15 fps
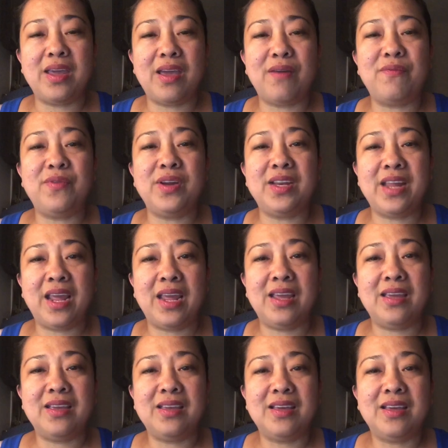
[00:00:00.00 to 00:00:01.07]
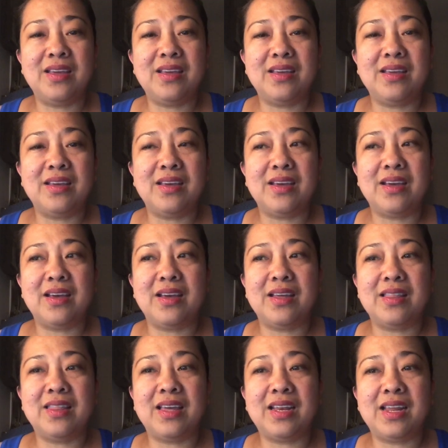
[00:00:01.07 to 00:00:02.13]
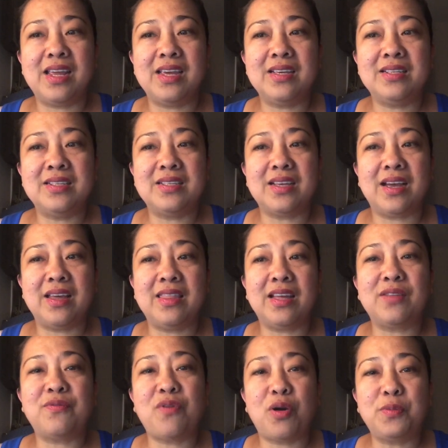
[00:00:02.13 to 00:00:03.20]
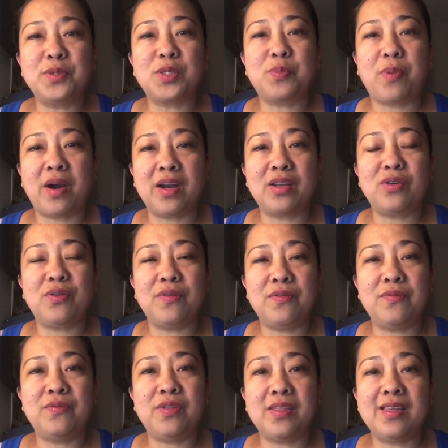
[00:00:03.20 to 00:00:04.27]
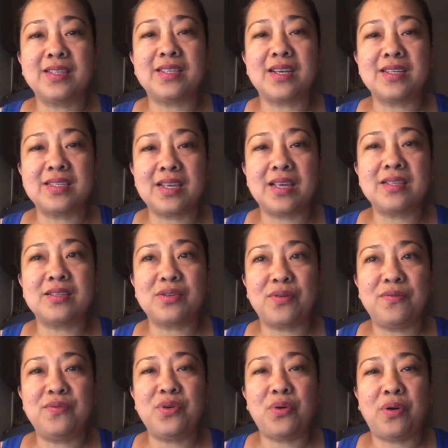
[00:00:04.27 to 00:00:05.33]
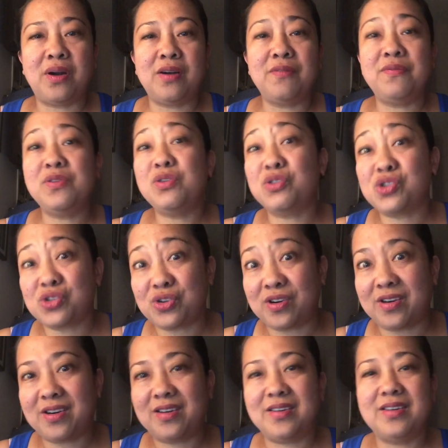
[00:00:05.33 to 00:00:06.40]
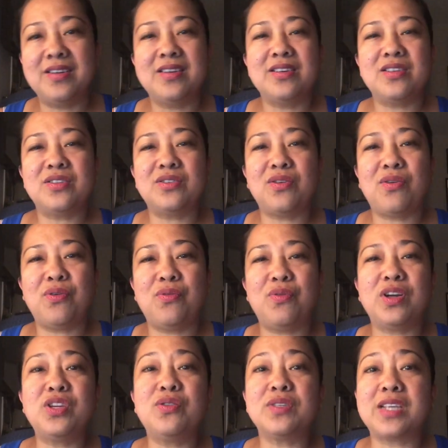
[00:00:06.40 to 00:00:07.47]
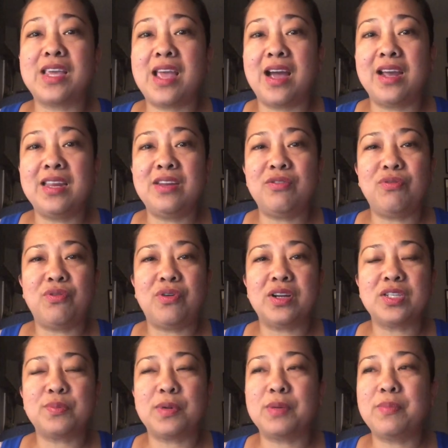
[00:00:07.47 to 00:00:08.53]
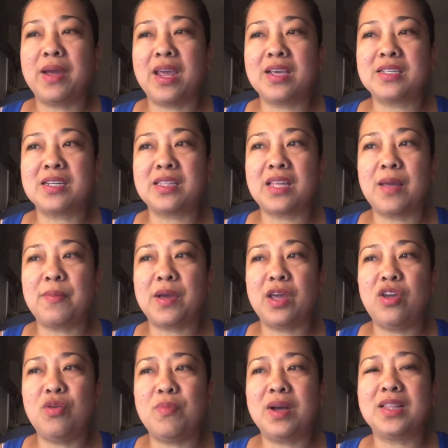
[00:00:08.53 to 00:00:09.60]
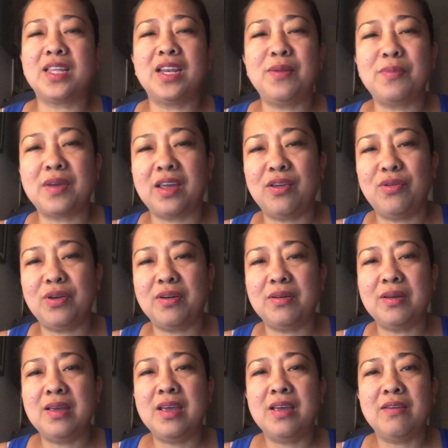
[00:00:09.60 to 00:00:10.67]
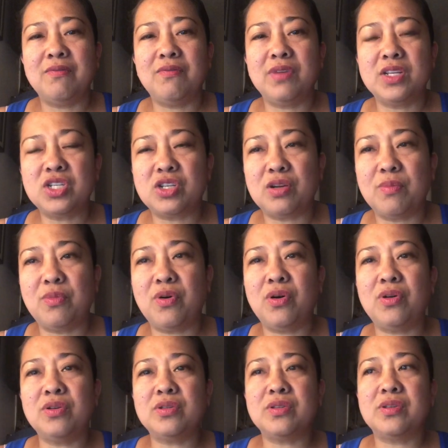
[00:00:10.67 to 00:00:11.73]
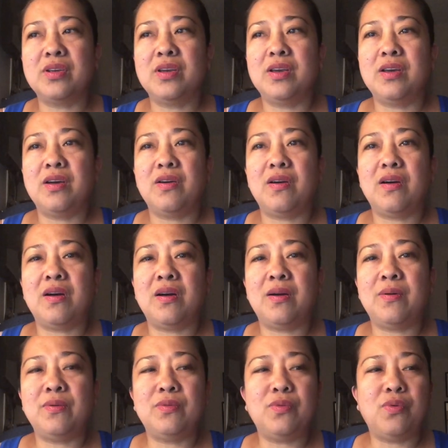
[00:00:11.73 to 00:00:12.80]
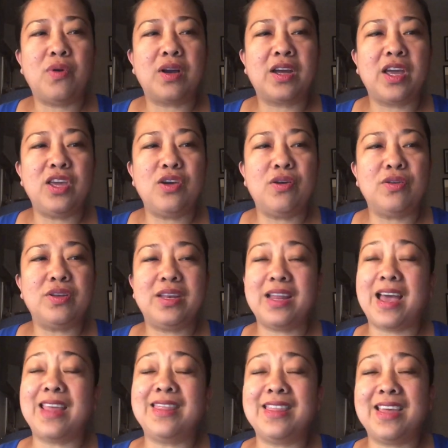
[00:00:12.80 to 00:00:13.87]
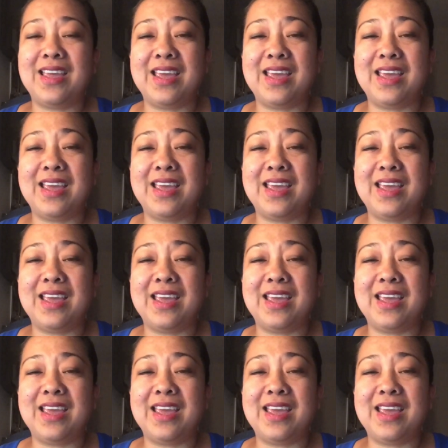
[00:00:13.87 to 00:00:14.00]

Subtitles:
every day, that forms part of the success of your future. So, huwag niyong sayangin yung oras. Pag may extra time kayo, magtanim kayo ng vegetables. Huwag kayo and